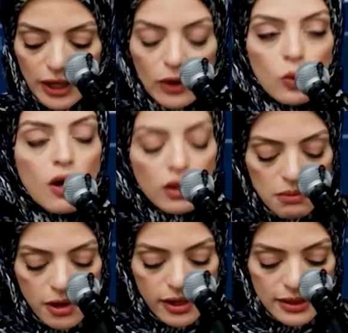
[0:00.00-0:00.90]
a
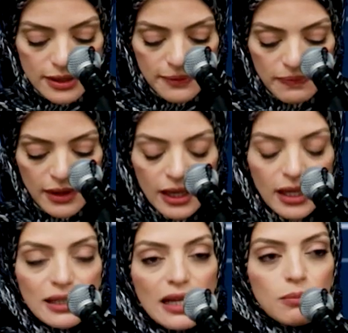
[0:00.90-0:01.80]
Walmart
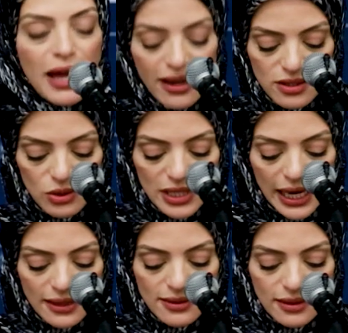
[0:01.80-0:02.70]
in El Paso,
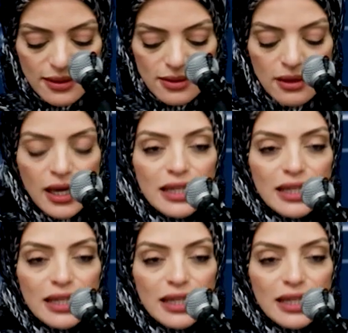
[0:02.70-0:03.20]
Texas,